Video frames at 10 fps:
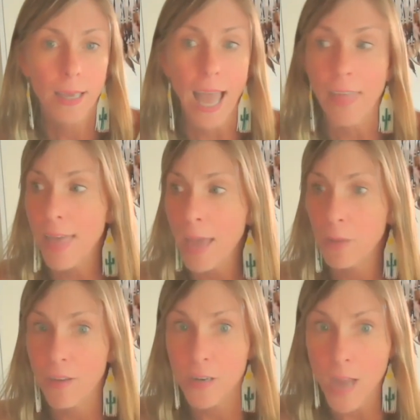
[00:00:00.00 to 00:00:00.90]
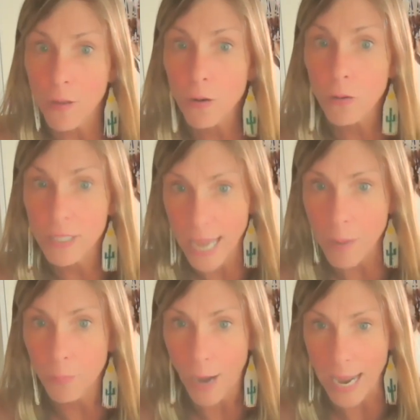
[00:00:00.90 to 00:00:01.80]
And then we have another
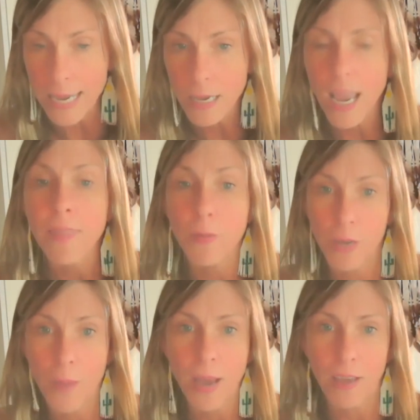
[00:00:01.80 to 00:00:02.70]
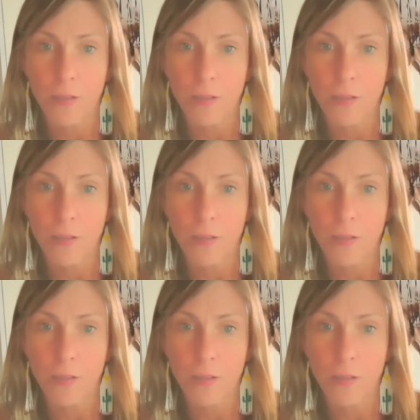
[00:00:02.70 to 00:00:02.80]
day break, and then we come back